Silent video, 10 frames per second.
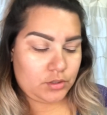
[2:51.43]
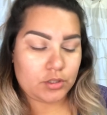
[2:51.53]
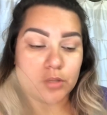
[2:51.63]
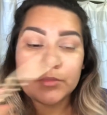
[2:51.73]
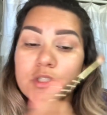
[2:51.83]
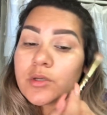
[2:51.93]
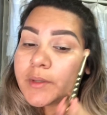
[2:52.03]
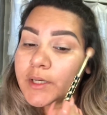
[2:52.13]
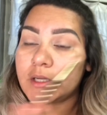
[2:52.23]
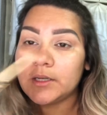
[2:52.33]
So I'm just
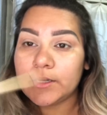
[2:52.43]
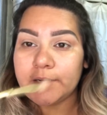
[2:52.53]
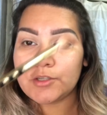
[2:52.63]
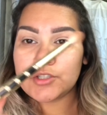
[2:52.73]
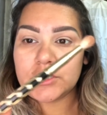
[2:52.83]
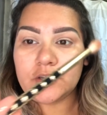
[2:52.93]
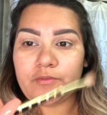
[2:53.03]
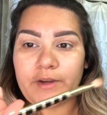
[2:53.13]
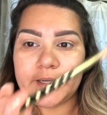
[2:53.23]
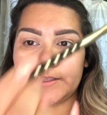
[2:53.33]
going in, and I usually
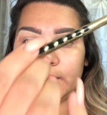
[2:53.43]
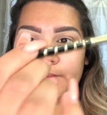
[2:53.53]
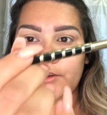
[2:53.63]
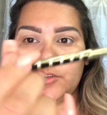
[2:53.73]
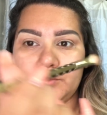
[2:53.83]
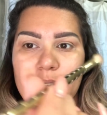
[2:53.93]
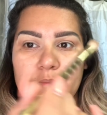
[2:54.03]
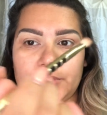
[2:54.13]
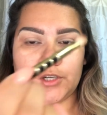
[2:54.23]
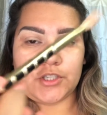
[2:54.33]
find it that if I hold my
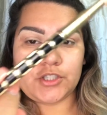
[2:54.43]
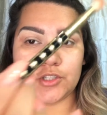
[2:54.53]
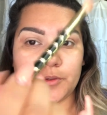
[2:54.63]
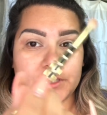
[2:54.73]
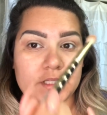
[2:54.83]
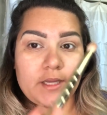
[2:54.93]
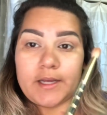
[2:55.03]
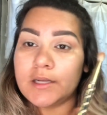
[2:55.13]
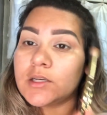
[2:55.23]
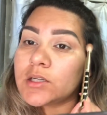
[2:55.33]
brush towards the
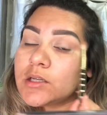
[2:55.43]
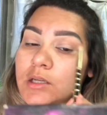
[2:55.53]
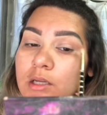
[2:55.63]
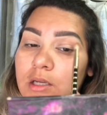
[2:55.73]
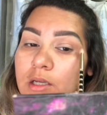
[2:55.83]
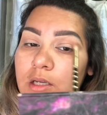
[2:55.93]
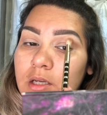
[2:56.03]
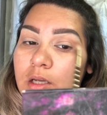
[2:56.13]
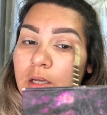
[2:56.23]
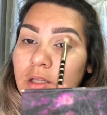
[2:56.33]
end,
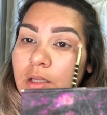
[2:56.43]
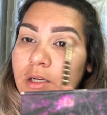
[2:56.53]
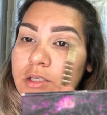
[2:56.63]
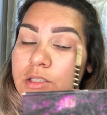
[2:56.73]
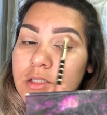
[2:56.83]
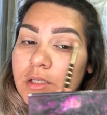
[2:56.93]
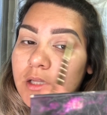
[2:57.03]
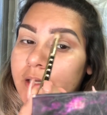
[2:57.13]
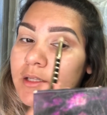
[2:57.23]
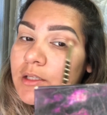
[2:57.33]
and then I just
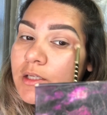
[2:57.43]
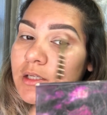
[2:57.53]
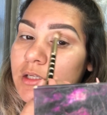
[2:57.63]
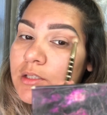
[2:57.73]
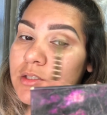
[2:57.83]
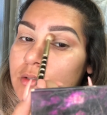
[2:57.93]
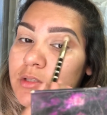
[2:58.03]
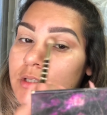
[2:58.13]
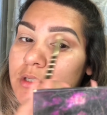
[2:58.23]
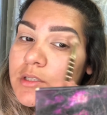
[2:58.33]
lightly do
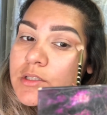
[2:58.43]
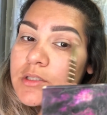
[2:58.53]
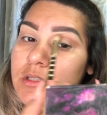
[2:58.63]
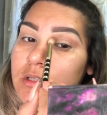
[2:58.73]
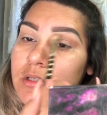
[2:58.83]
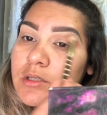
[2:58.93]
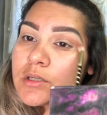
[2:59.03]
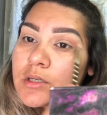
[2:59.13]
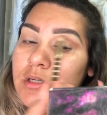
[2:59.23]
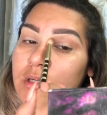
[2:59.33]
this,
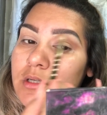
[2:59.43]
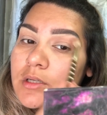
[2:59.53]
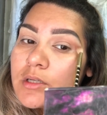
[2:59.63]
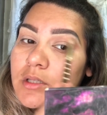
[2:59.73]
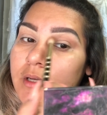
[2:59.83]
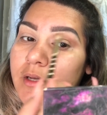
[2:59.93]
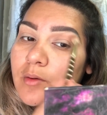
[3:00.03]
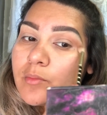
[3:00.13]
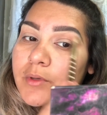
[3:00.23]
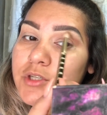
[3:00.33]
like in
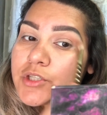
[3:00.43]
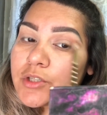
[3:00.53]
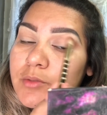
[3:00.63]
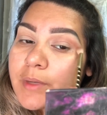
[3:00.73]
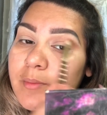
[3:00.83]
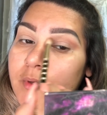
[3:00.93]
windshield wipe